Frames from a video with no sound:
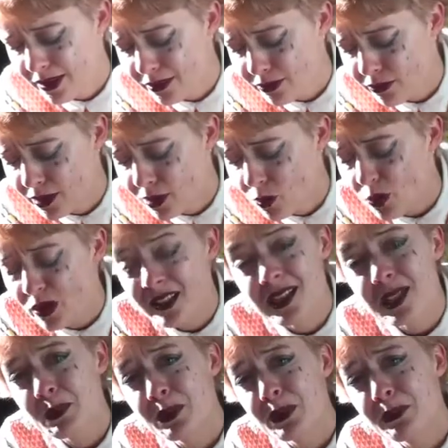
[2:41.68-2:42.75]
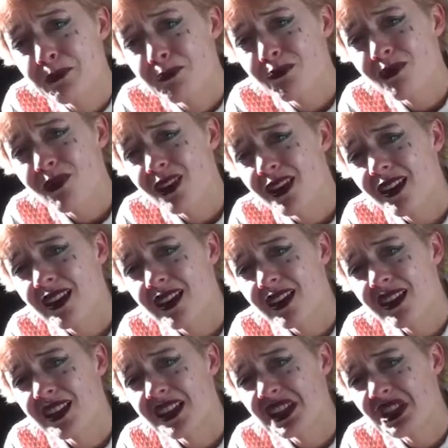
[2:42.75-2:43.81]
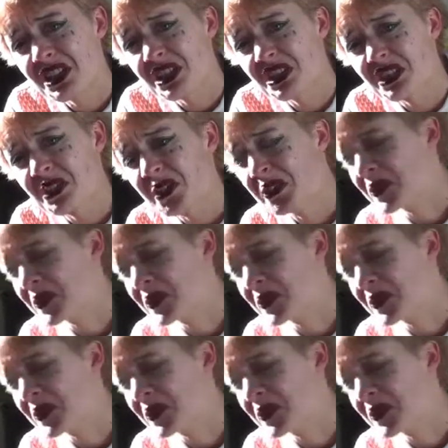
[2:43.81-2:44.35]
a 3/4 lip. Don't know